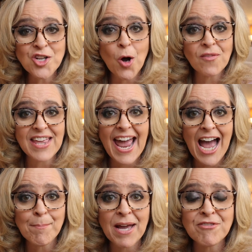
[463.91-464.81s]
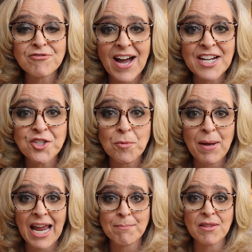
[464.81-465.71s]
go to the app and find your
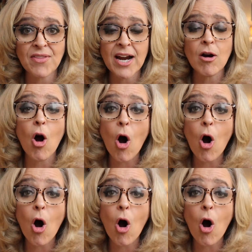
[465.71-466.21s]
payment there.